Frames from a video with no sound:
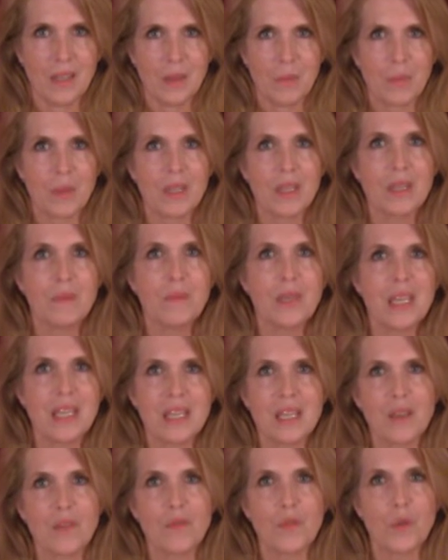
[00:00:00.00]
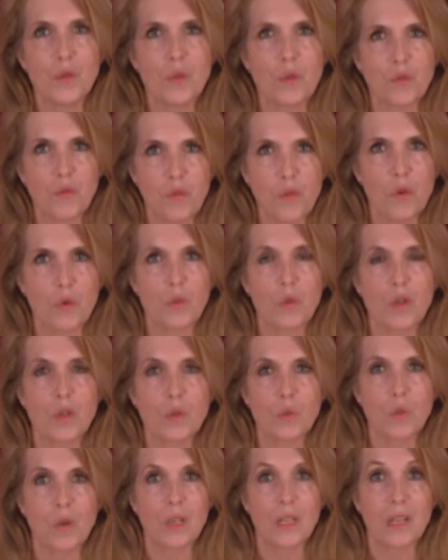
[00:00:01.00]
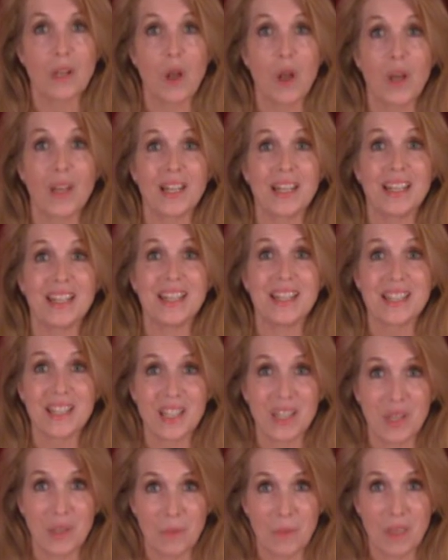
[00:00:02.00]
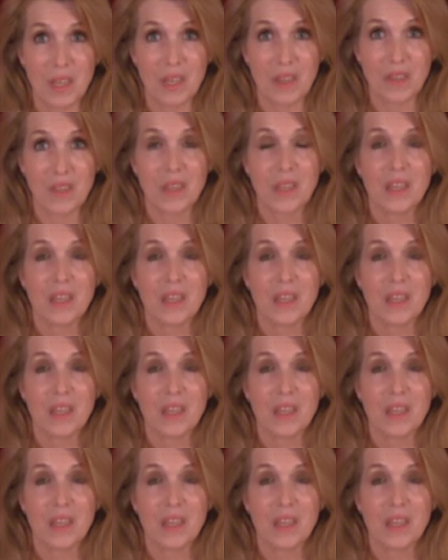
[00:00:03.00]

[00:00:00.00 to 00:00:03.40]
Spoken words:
But let me give you the 411 on isn't a myth.